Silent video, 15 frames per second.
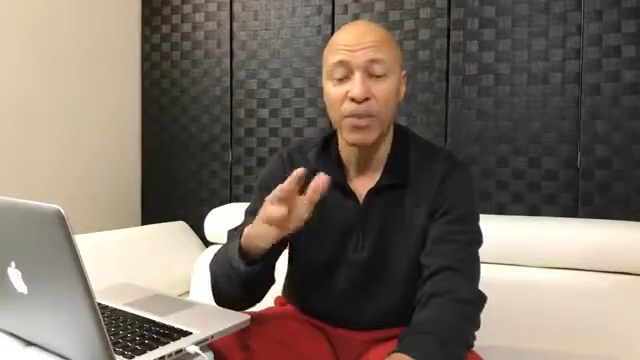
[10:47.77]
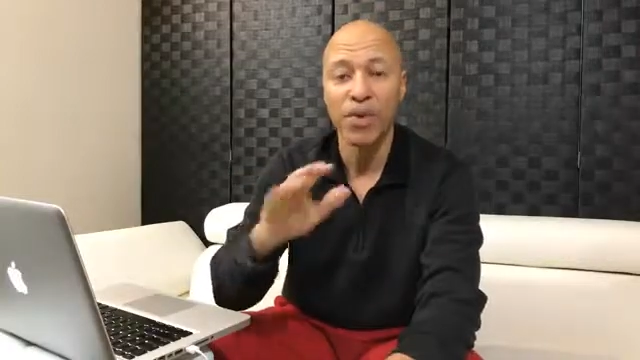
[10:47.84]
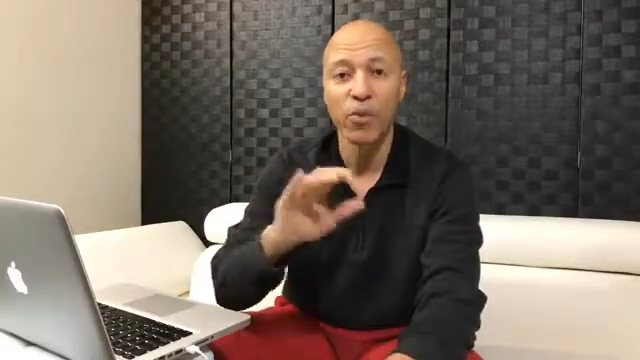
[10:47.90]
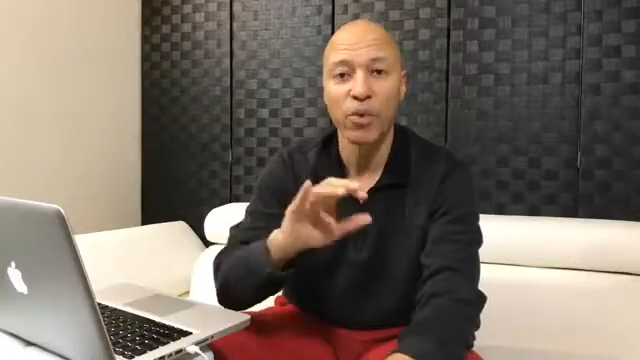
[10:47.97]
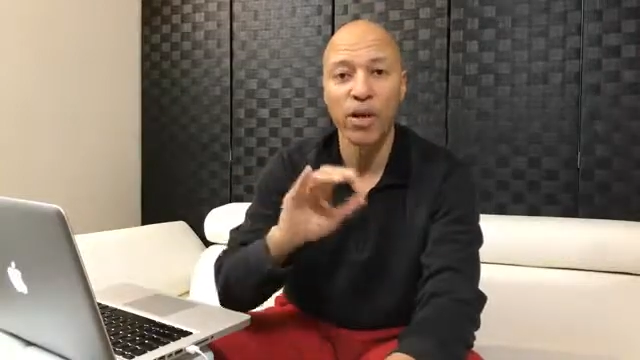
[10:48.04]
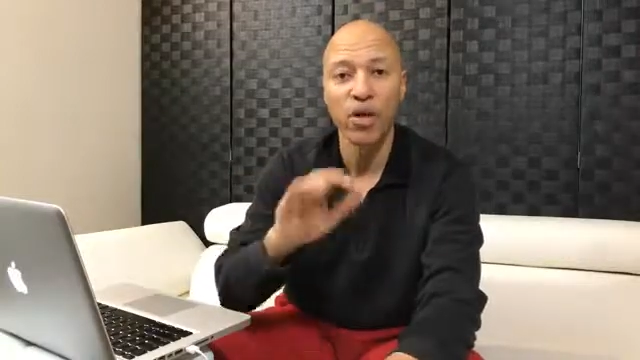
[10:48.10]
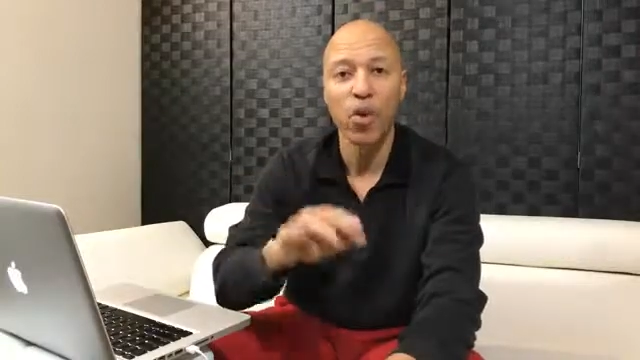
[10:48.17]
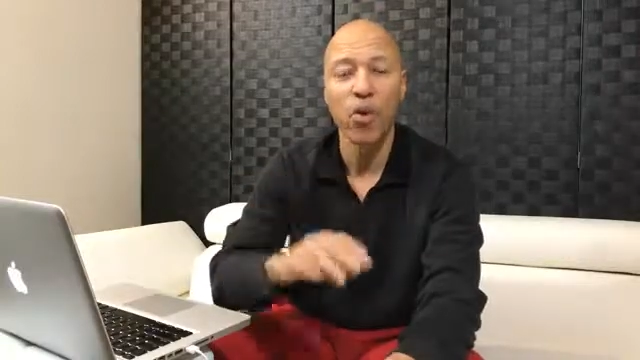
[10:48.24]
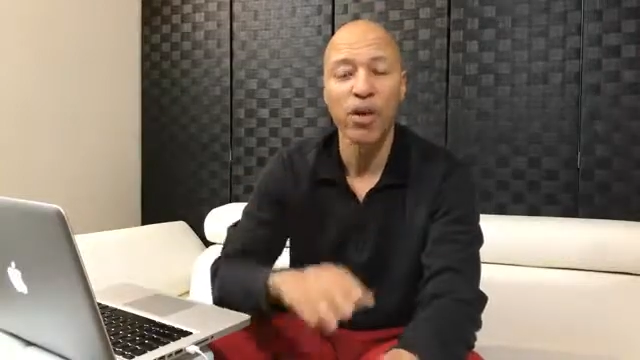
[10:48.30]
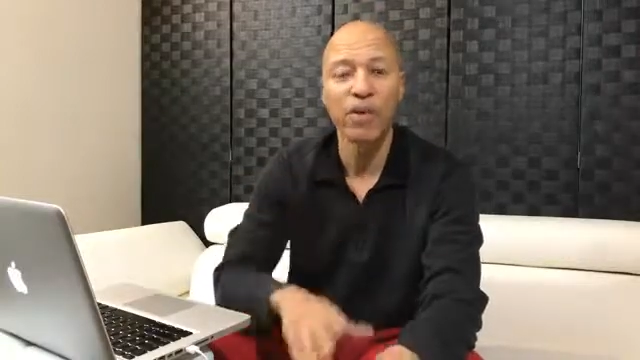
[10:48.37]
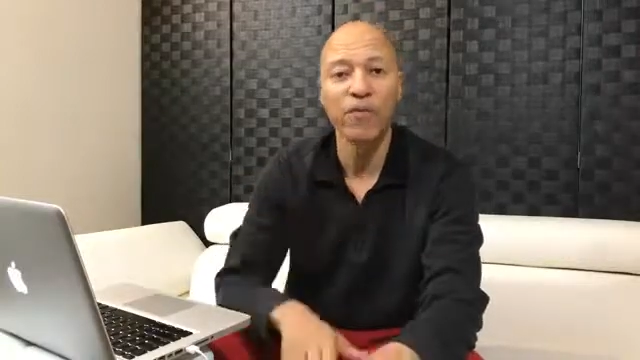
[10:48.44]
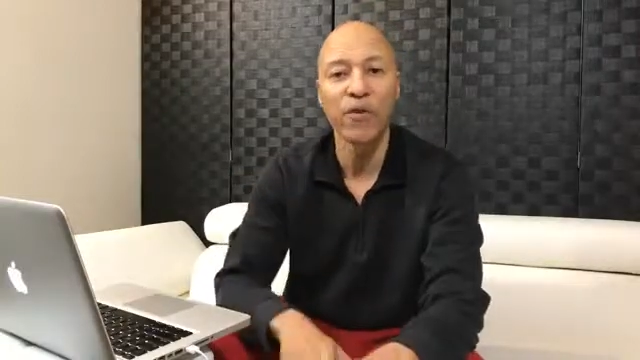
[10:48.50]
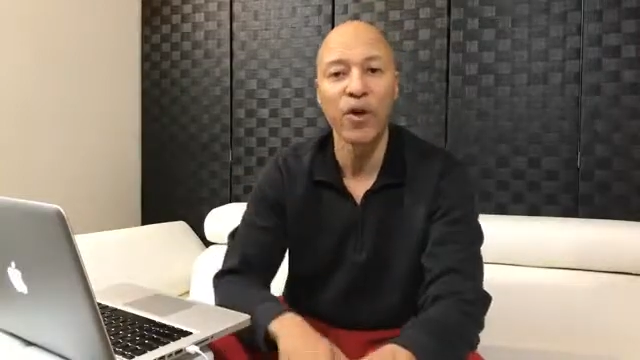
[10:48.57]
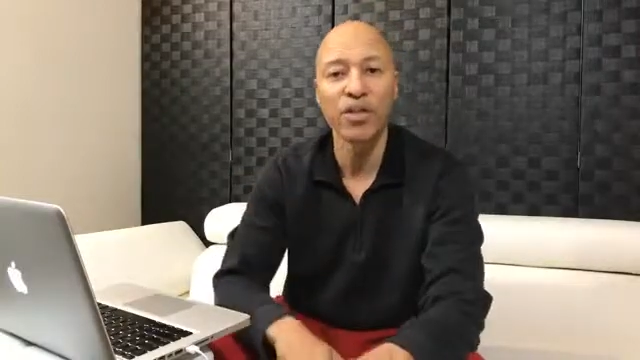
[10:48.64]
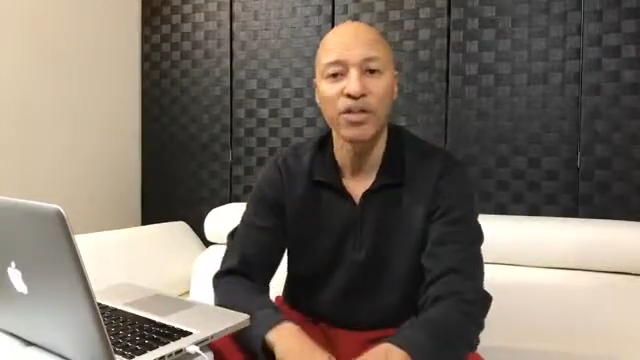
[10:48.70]
the
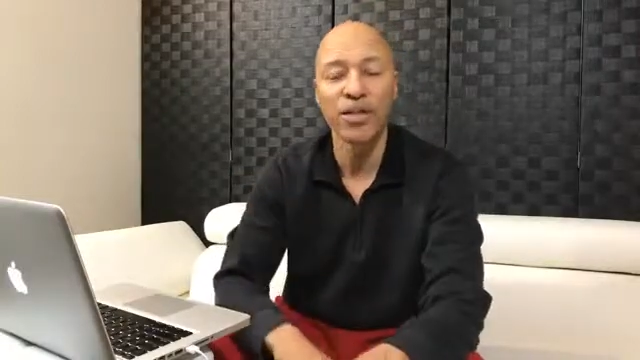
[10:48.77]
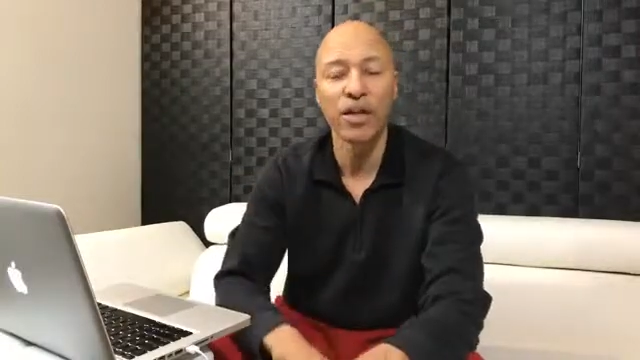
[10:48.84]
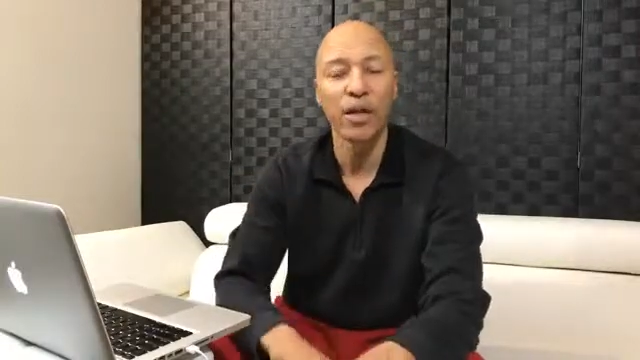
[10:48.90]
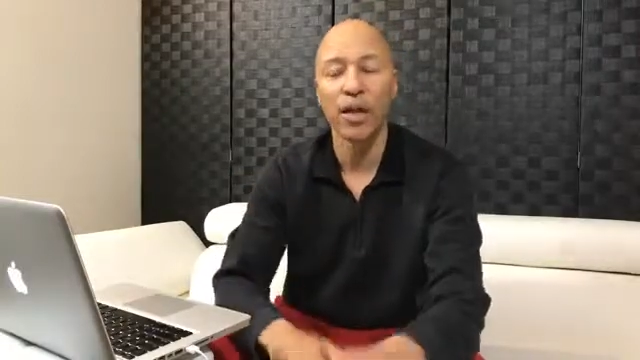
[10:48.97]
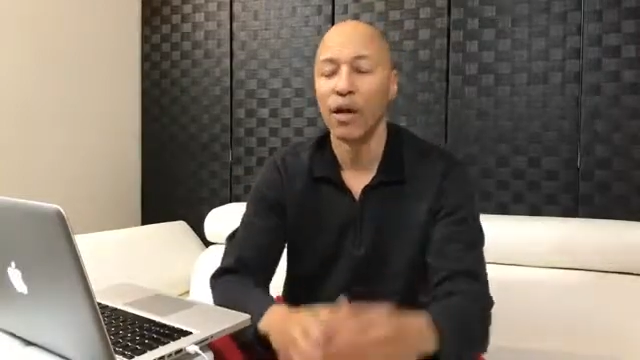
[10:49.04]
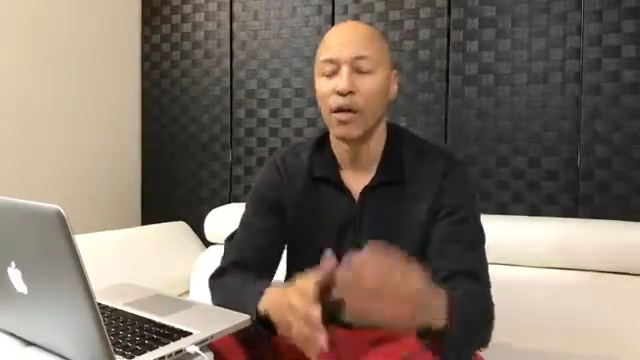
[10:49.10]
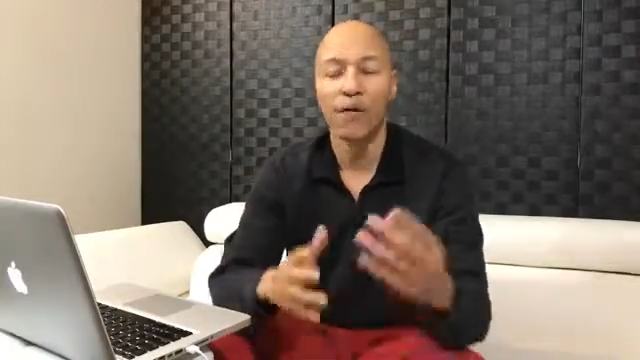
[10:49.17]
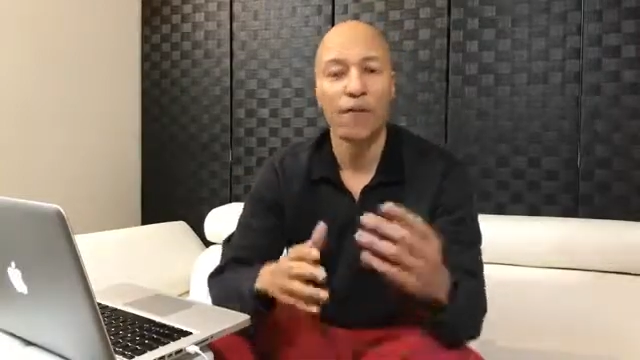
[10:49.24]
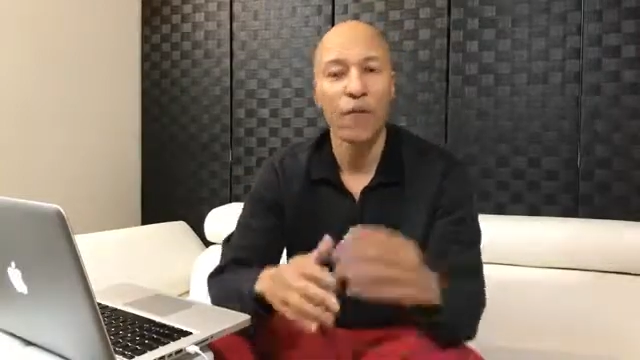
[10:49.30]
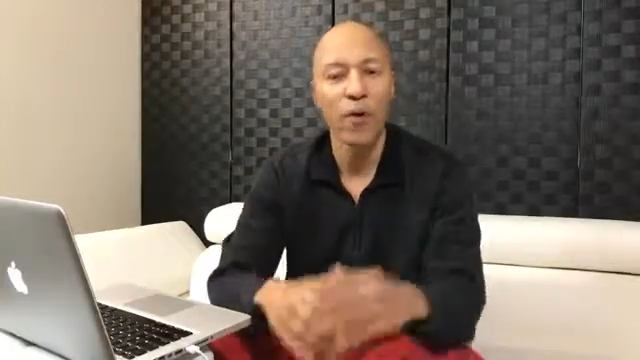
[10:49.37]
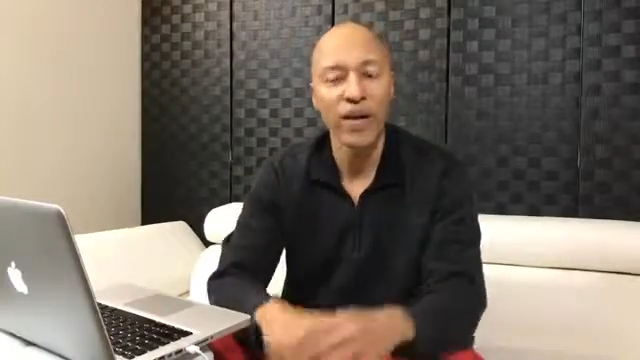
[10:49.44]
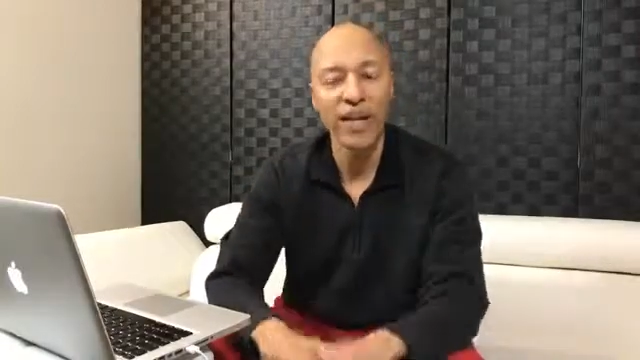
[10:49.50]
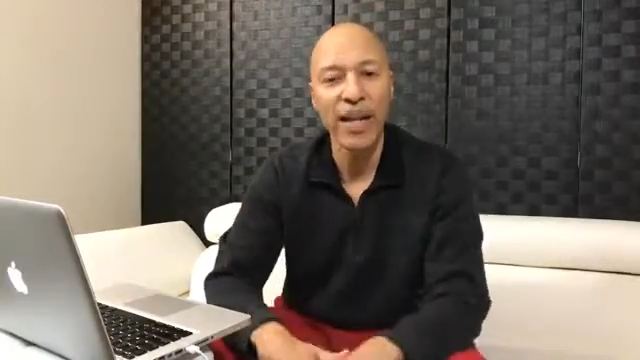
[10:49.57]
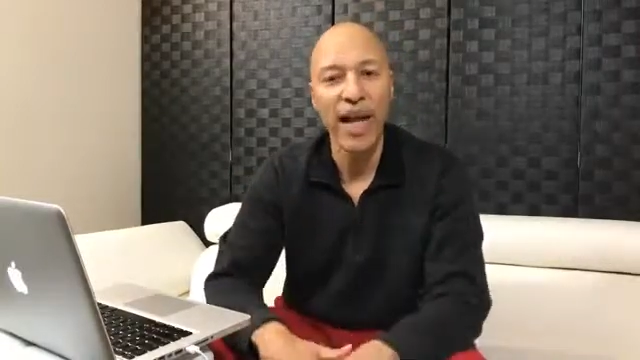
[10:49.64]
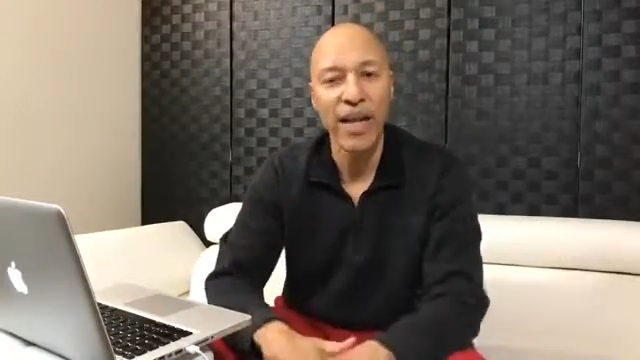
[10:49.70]
recorded version,
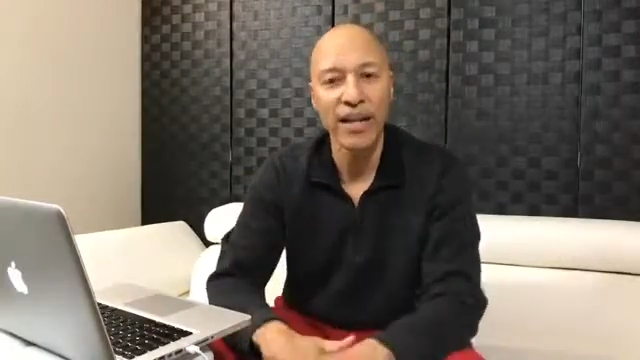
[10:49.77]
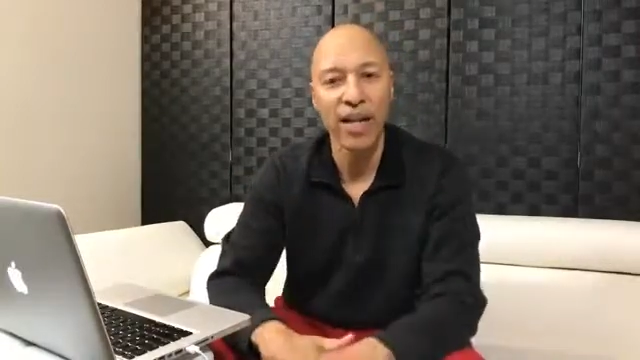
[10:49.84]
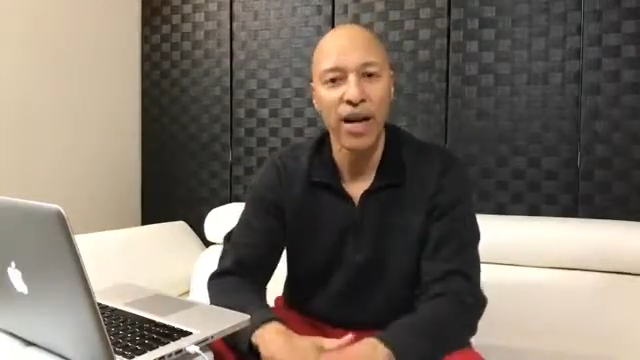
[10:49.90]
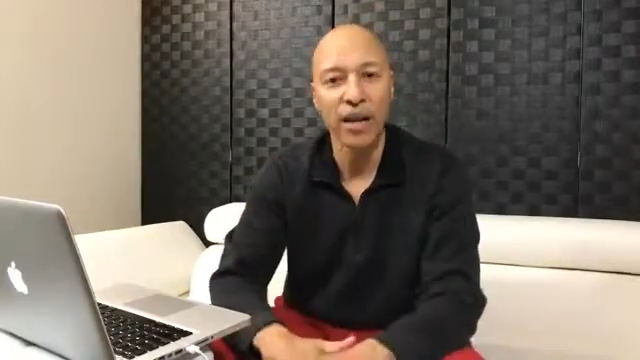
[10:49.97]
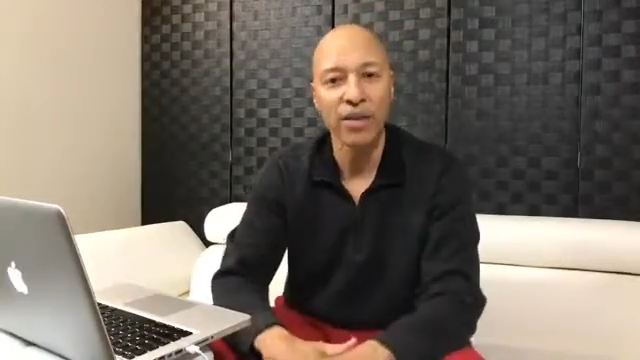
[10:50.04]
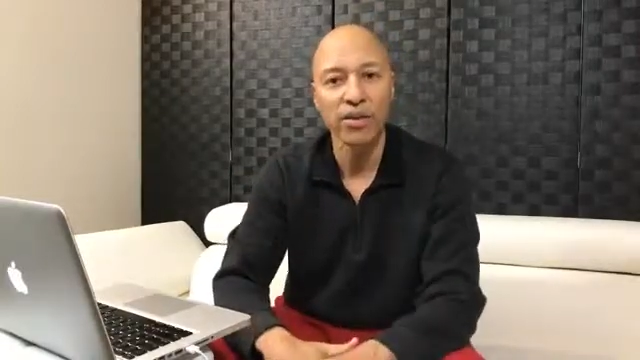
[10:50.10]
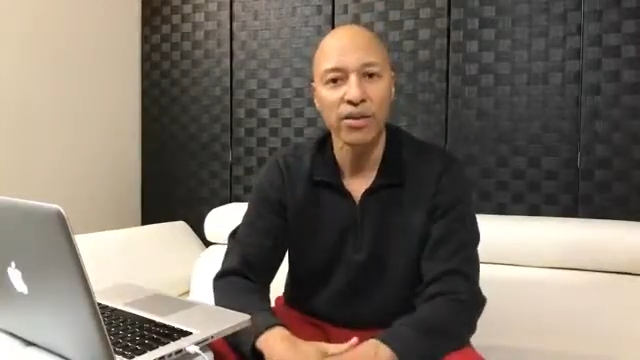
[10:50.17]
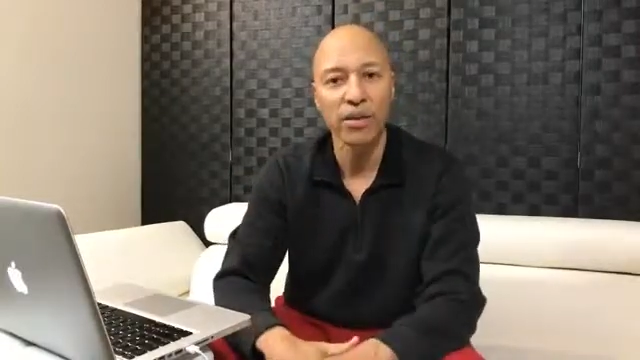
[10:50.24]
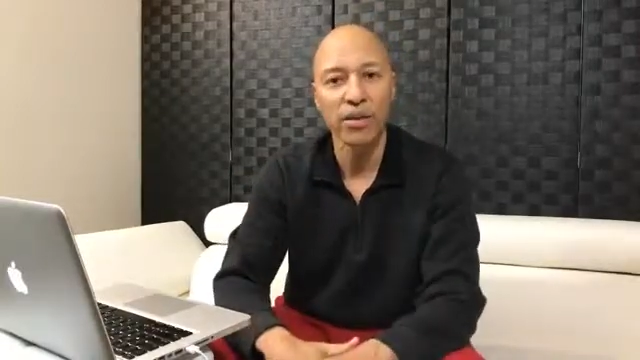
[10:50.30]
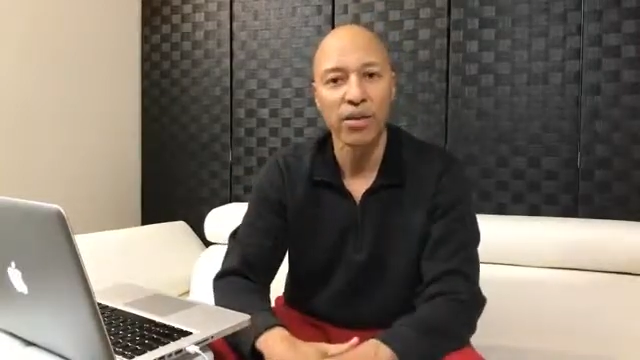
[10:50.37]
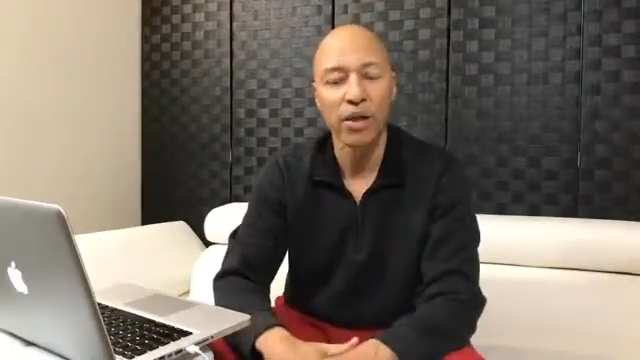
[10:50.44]
$49.